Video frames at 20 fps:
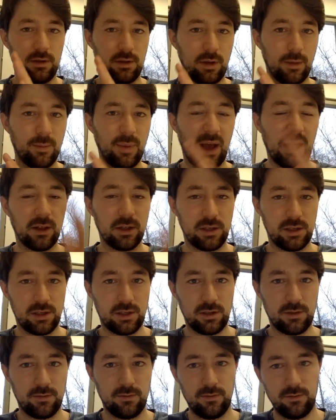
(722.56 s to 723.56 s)
a
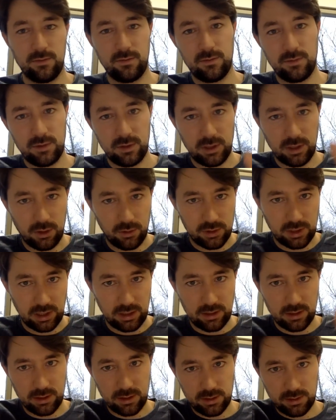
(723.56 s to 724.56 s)
balance that goes
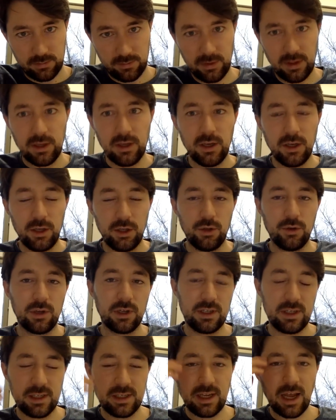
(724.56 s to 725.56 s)
like this. You
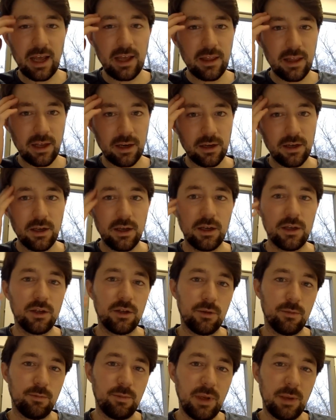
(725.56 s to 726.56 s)
could say that
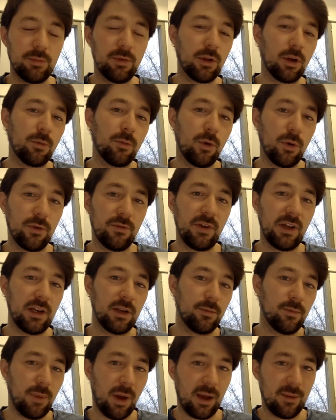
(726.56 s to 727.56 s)
people are
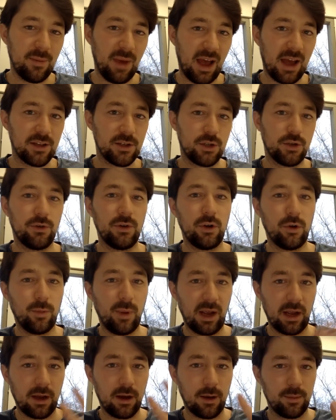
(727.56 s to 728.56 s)
motivated by mastery or
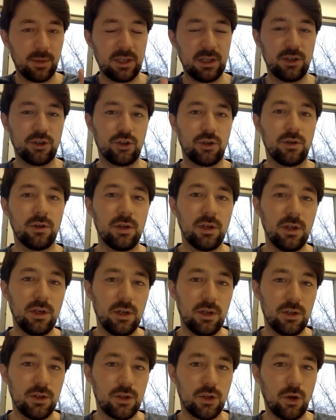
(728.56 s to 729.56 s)
by competition.
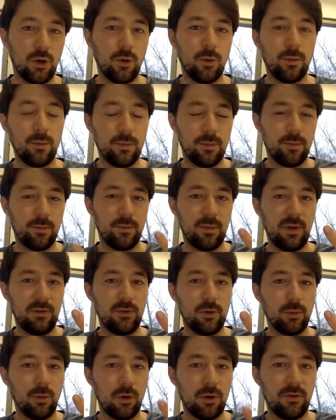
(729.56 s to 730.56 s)
So
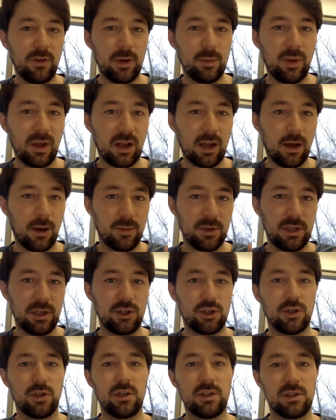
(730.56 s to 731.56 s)
if you're motivated by
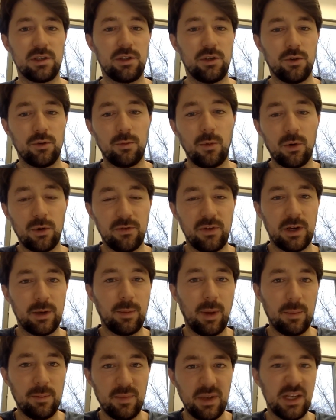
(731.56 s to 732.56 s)
competition, you're
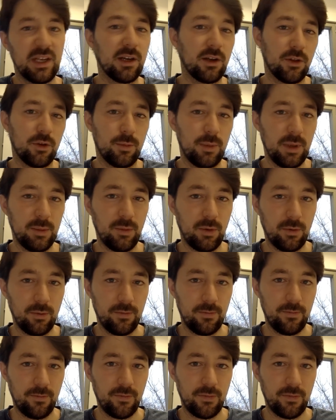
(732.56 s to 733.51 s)
motivated by beating other people